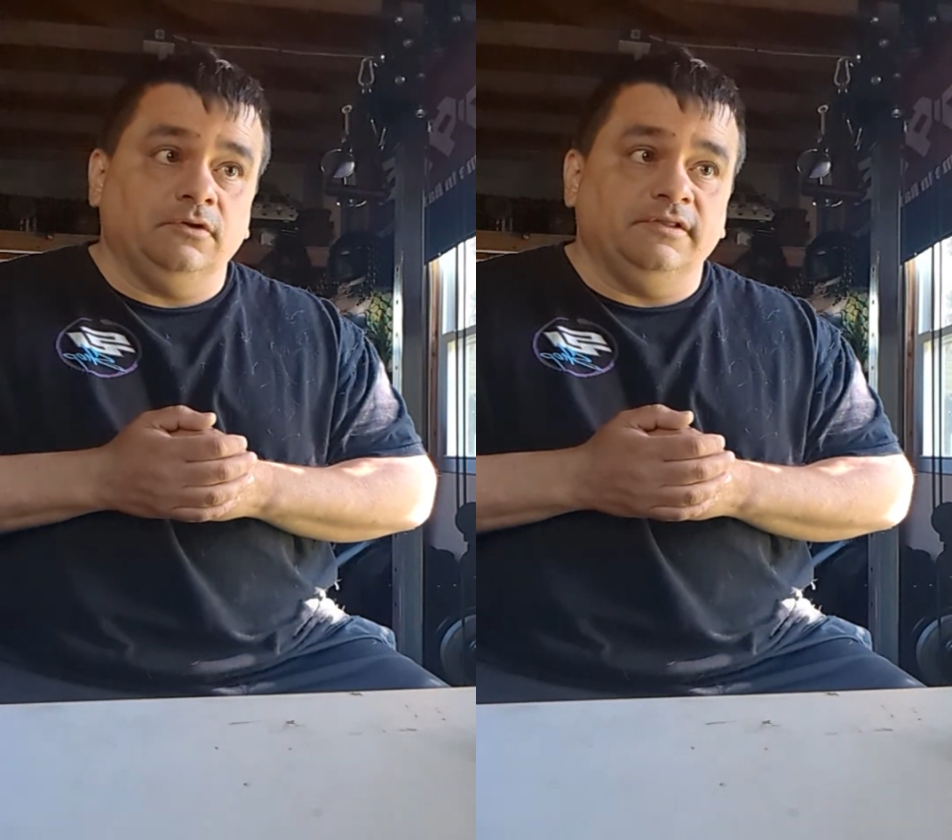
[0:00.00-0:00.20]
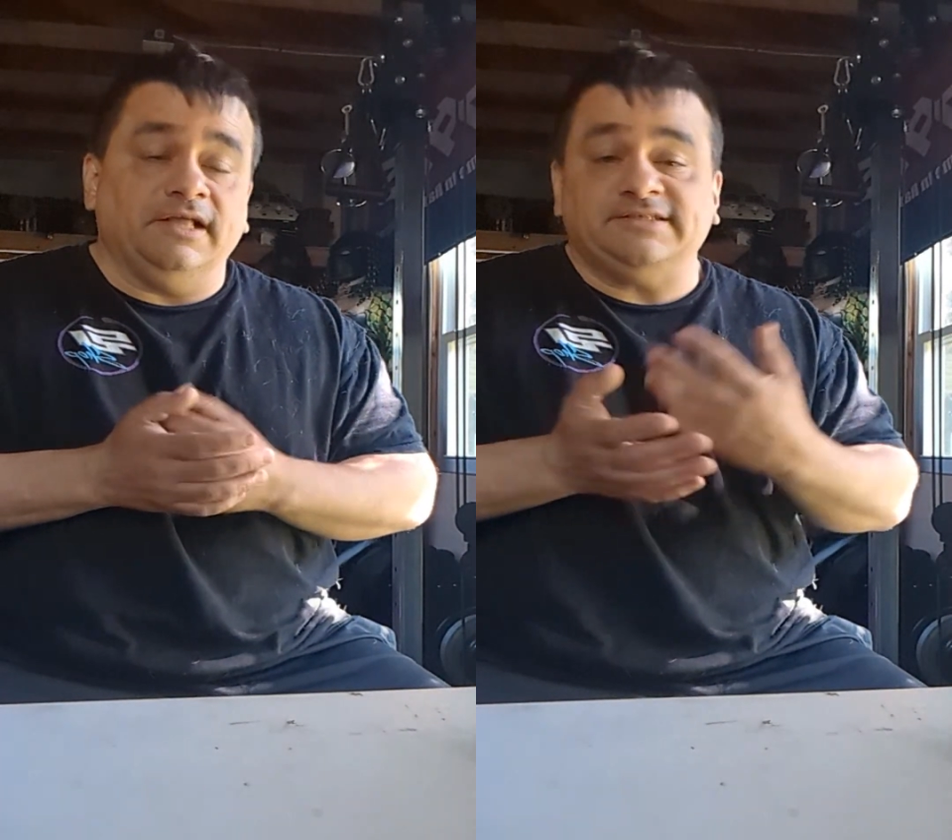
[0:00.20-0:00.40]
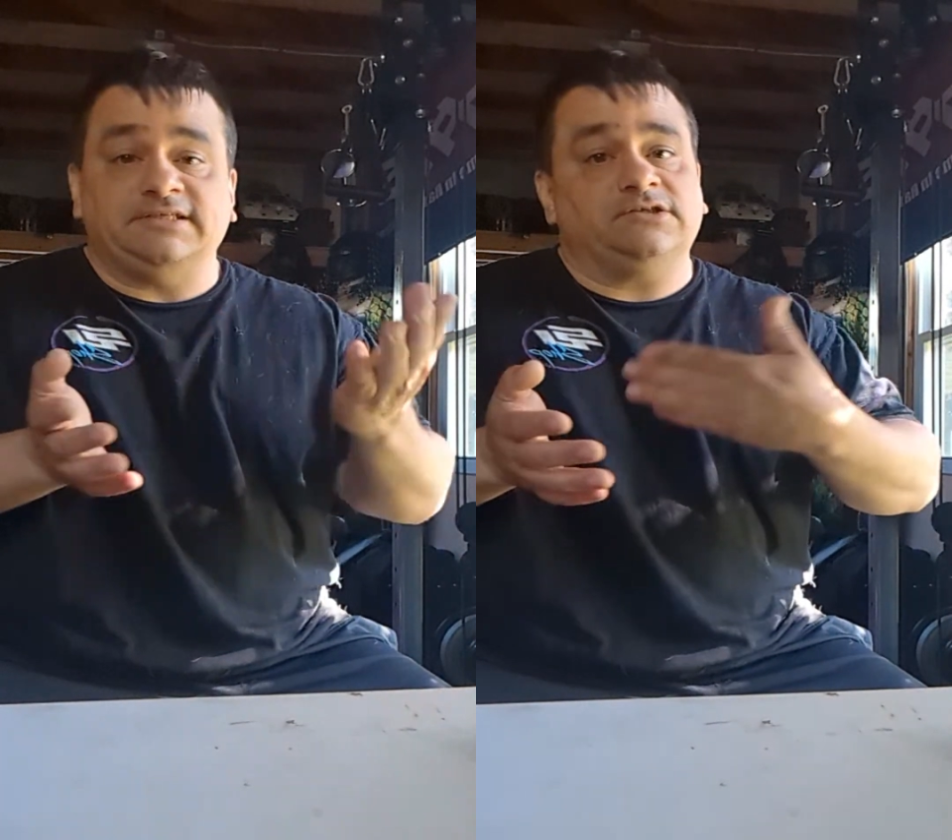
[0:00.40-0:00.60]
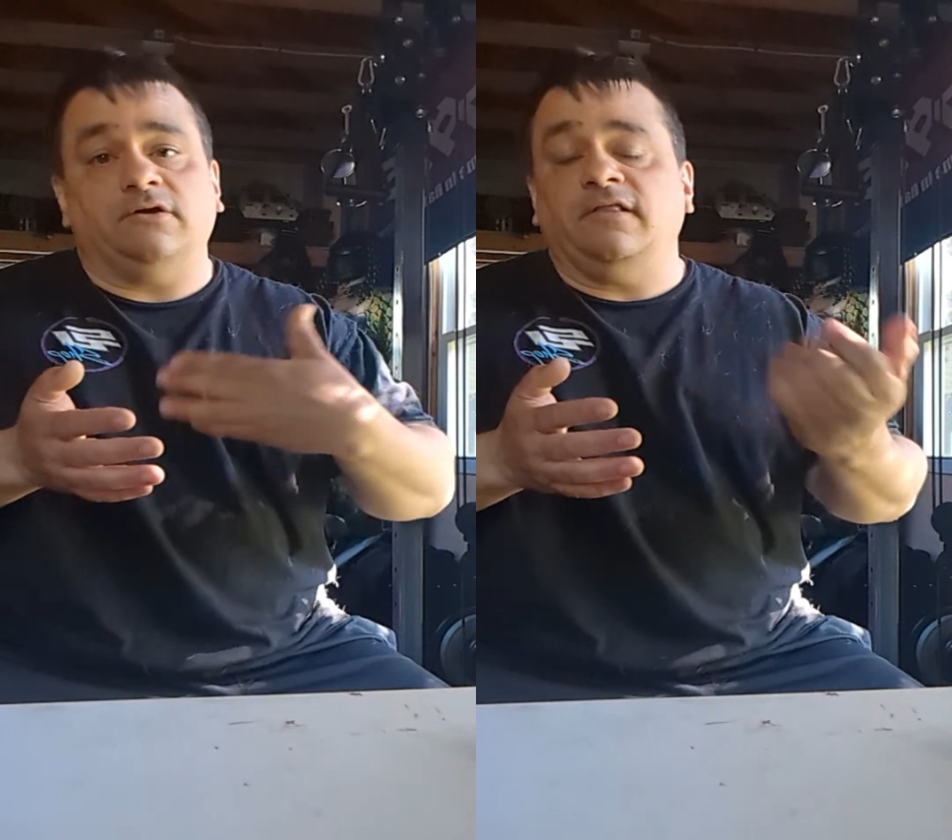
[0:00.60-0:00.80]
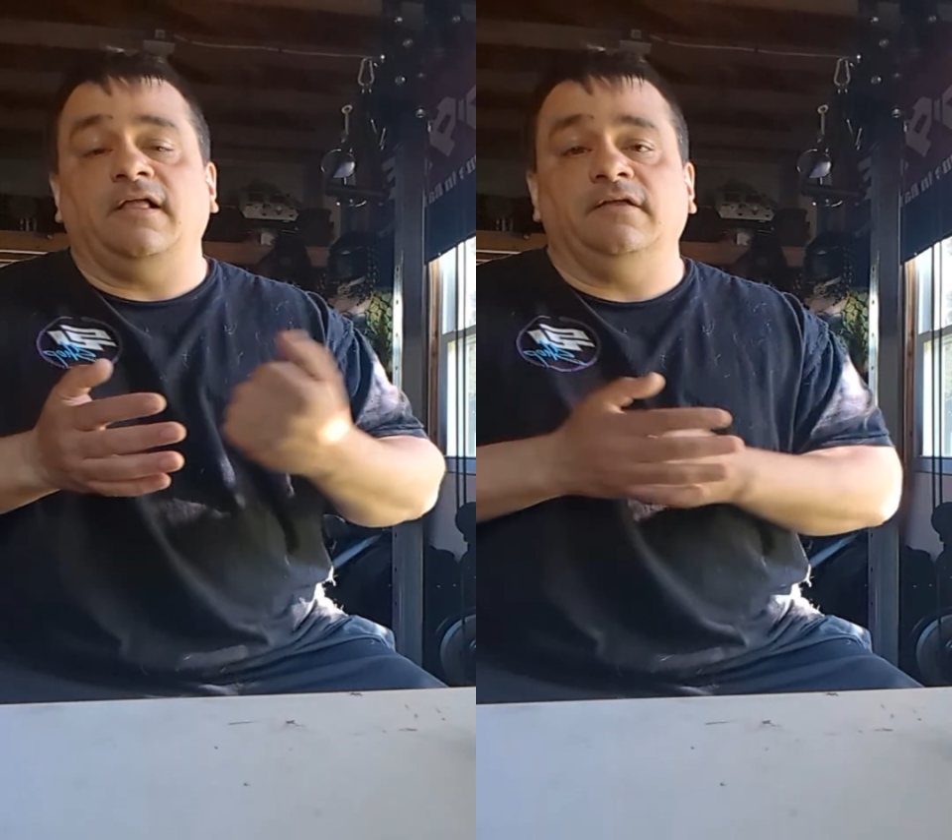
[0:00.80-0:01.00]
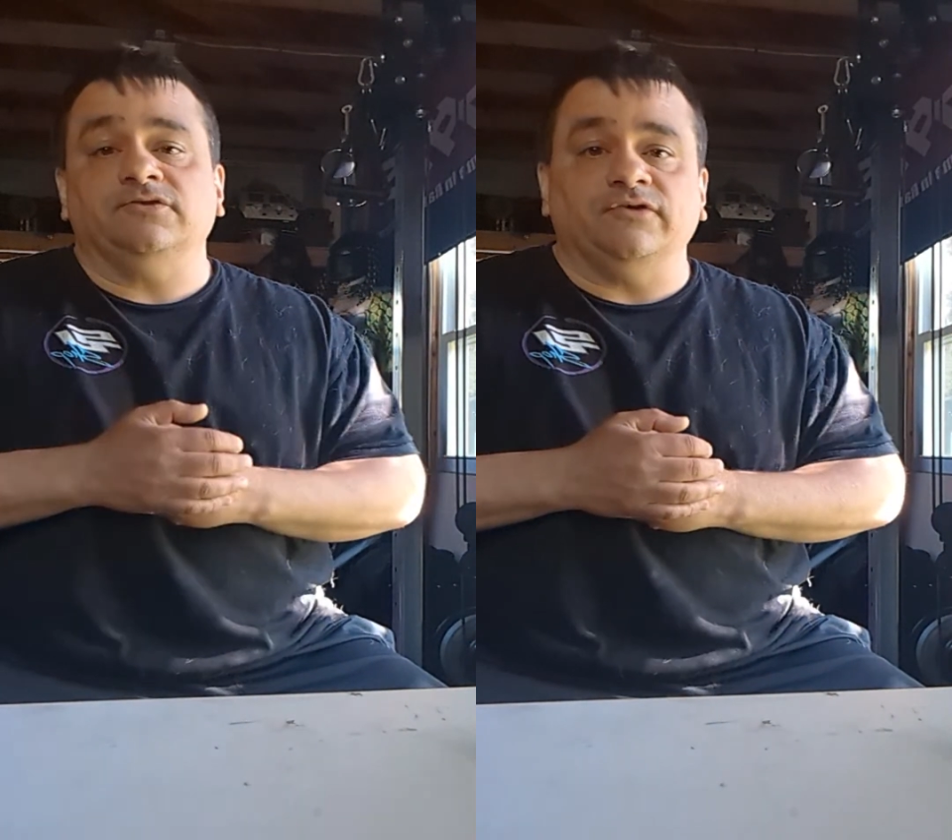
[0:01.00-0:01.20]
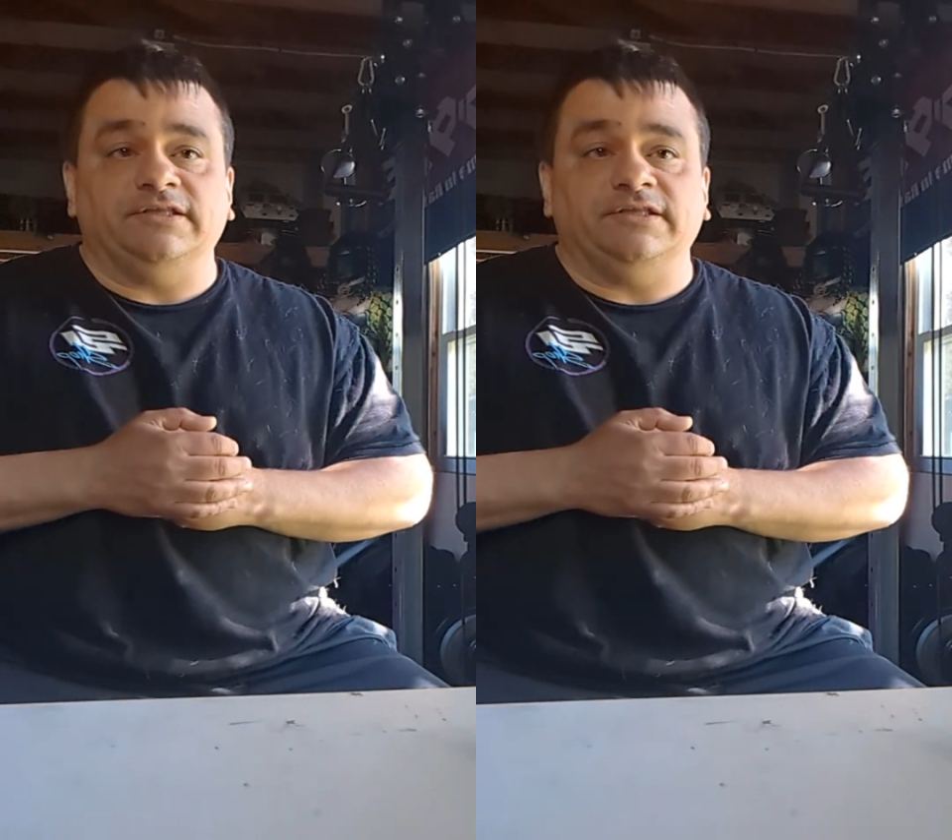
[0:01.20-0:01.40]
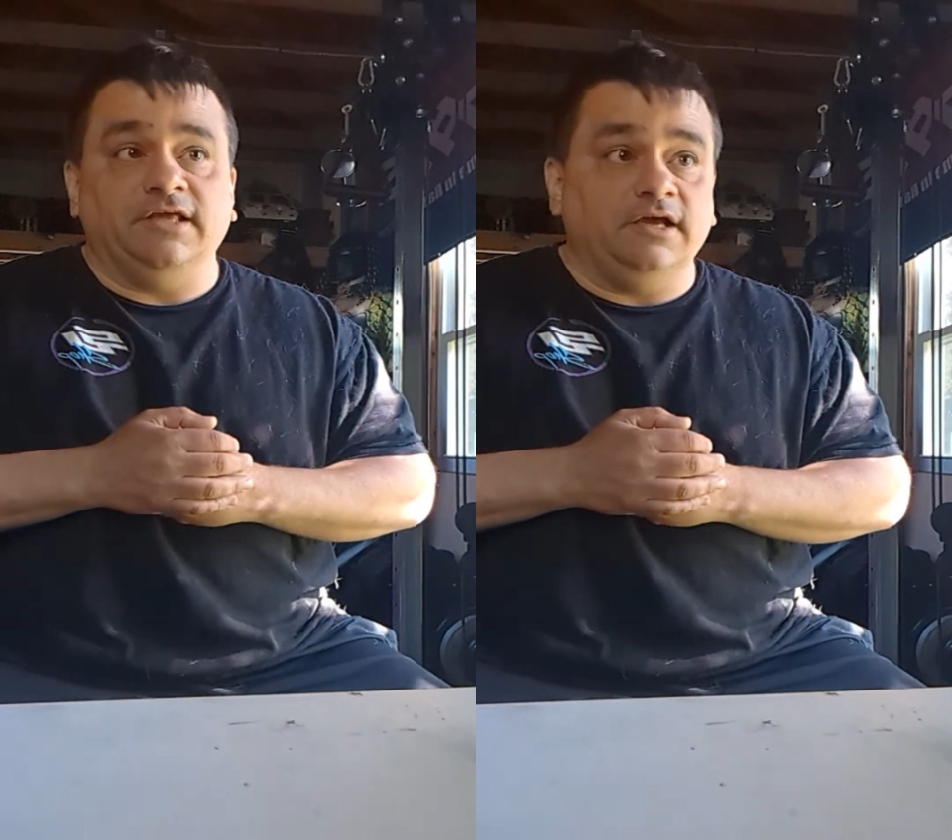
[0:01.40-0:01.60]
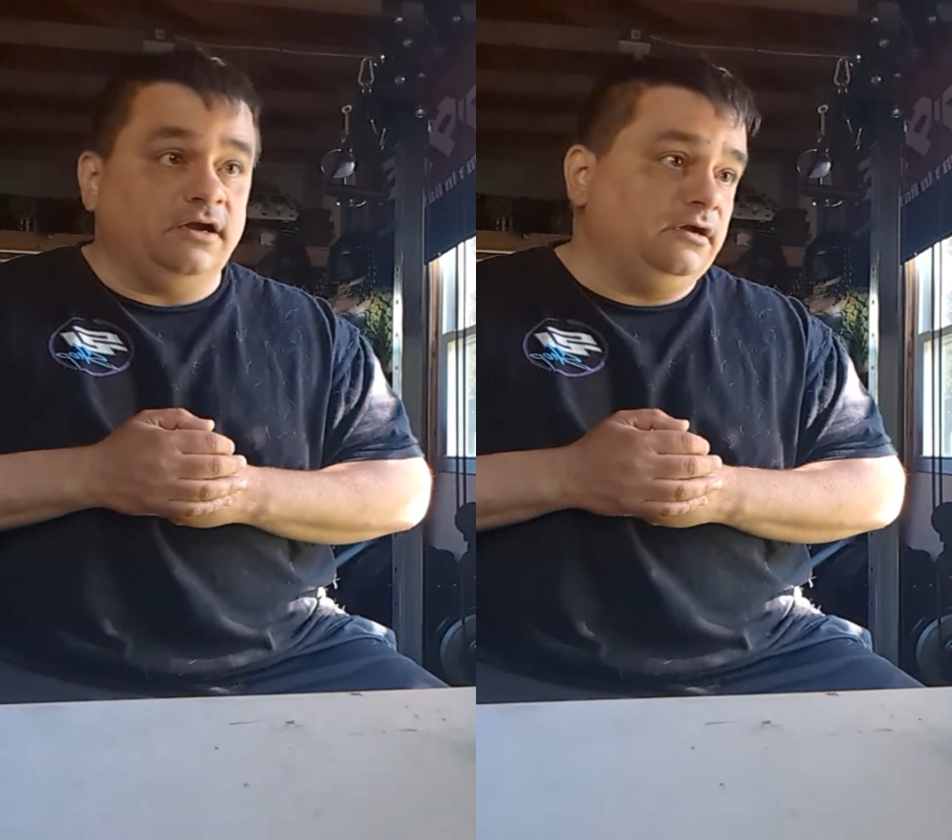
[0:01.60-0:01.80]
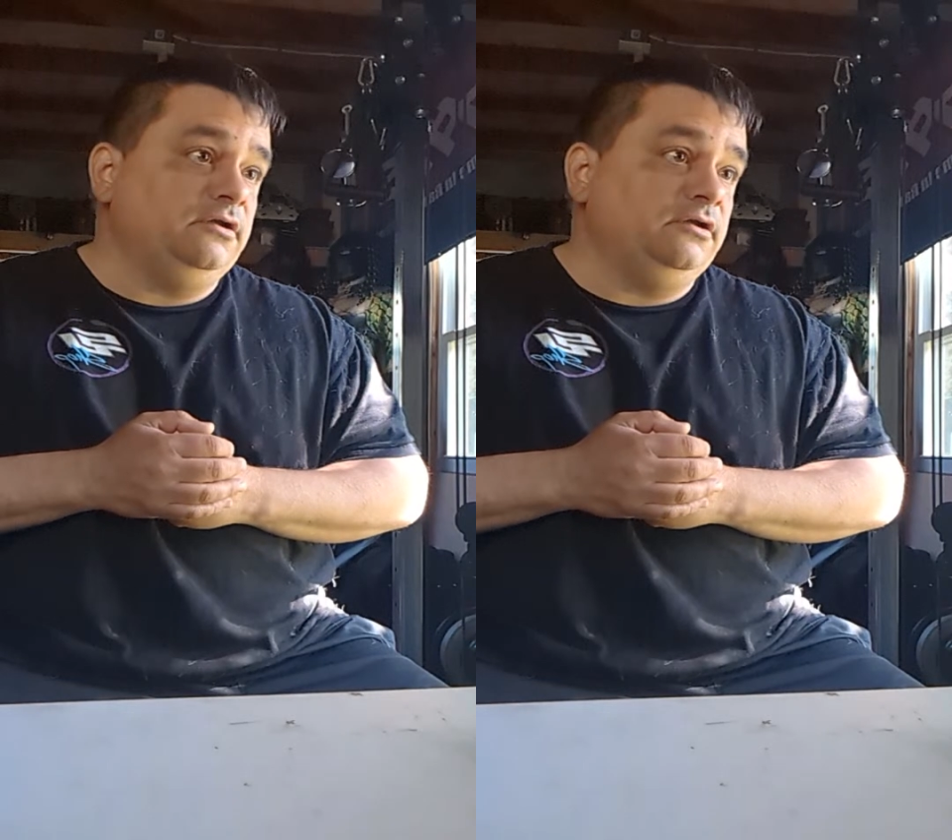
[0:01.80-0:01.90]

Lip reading: That's $600 right there.